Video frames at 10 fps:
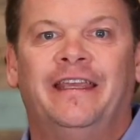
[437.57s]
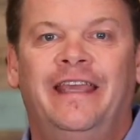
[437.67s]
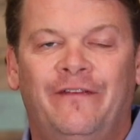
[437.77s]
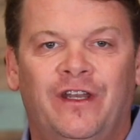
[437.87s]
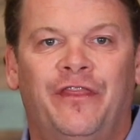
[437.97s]

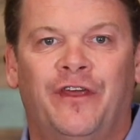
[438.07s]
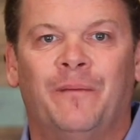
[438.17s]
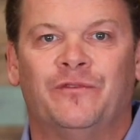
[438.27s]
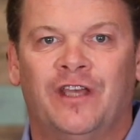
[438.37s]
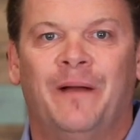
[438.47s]
give it a
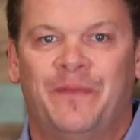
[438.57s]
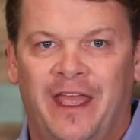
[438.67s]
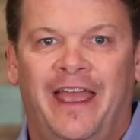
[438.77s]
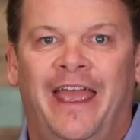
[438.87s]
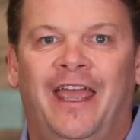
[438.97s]
thumbs up.
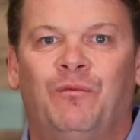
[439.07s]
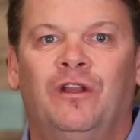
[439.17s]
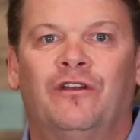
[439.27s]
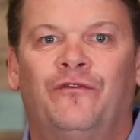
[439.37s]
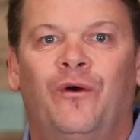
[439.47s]
Hey, we
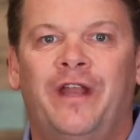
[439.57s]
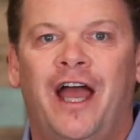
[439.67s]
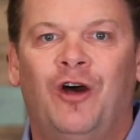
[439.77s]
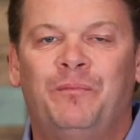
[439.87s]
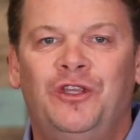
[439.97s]
look forward to
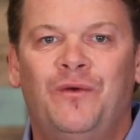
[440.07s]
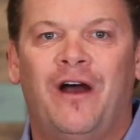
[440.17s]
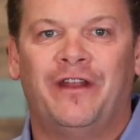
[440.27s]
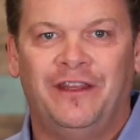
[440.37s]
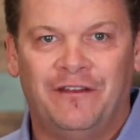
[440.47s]
helping you
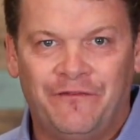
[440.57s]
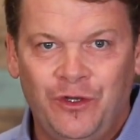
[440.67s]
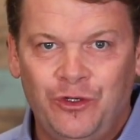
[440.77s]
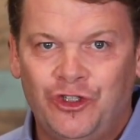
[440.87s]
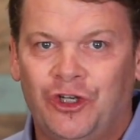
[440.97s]
out in the
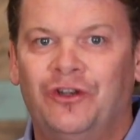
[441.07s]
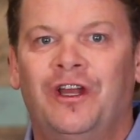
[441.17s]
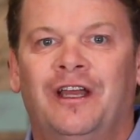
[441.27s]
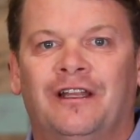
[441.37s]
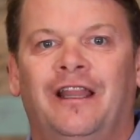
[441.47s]
future.
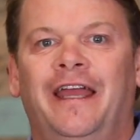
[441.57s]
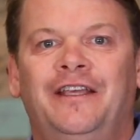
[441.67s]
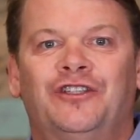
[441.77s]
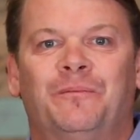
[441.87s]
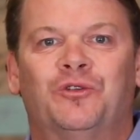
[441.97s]

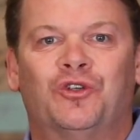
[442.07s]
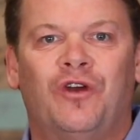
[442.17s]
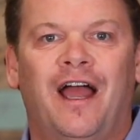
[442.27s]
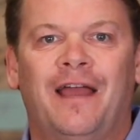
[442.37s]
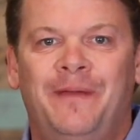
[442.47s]
Like,
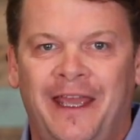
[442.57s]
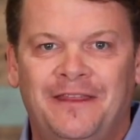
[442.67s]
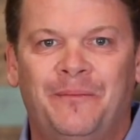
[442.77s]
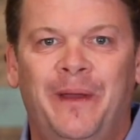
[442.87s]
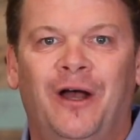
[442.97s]
subscribe,
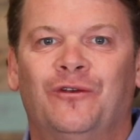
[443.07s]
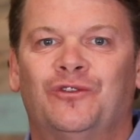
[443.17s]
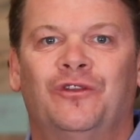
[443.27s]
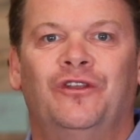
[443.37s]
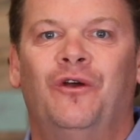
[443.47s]
hit the bell
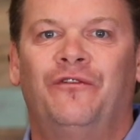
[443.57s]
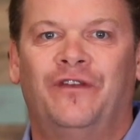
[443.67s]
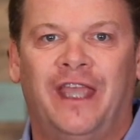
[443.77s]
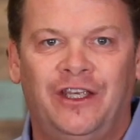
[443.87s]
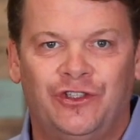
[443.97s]
so the
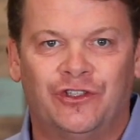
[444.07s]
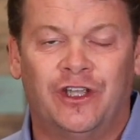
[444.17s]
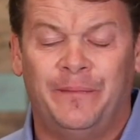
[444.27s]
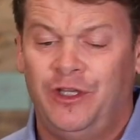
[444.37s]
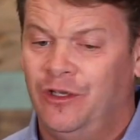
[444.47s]
notifications
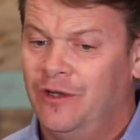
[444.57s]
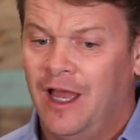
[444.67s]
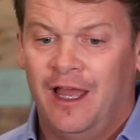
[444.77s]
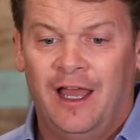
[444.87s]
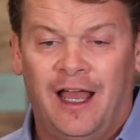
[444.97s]
come to you.
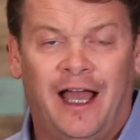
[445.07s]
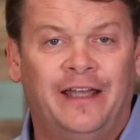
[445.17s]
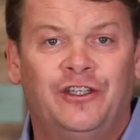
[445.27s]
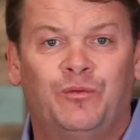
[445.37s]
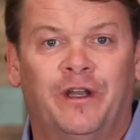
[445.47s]

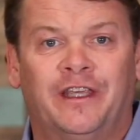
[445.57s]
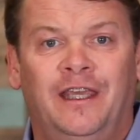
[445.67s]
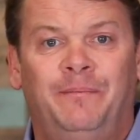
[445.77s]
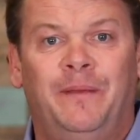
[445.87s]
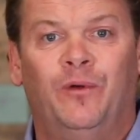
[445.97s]
I just want to
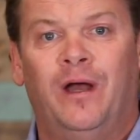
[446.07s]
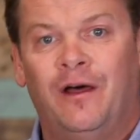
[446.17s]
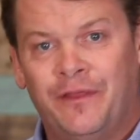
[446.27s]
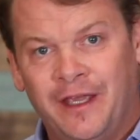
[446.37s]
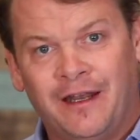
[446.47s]
keep people
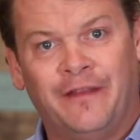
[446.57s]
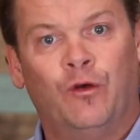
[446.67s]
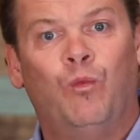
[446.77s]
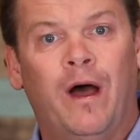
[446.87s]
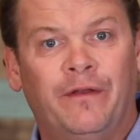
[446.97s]
healthy and on
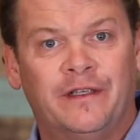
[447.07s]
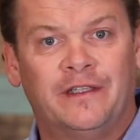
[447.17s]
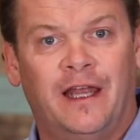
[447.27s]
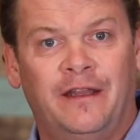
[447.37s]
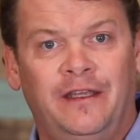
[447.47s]
the wellness
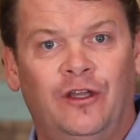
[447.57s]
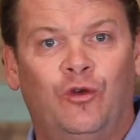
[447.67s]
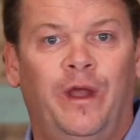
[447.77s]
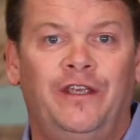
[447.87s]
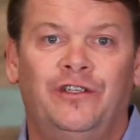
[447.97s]
side of the
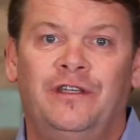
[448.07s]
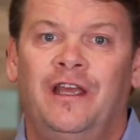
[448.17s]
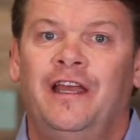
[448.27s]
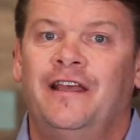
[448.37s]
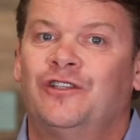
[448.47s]
equation
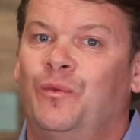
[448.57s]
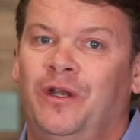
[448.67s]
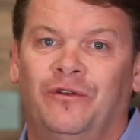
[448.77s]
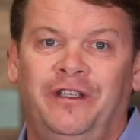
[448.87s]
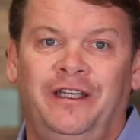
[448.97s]
so we
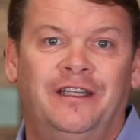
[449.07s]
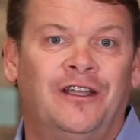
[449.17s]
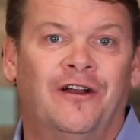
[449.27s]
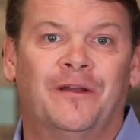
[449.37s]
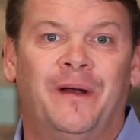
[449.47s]
don't need to
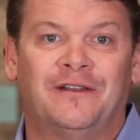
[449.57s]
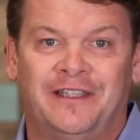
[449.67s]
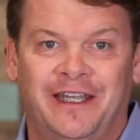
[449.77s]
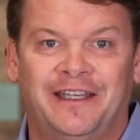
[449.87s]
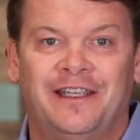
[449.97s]
talk about
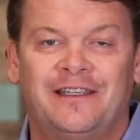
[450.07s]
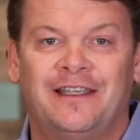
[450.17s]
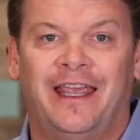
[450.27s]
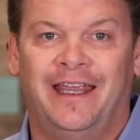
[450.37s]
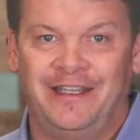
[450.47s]

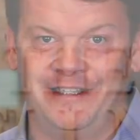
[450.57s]
sickness and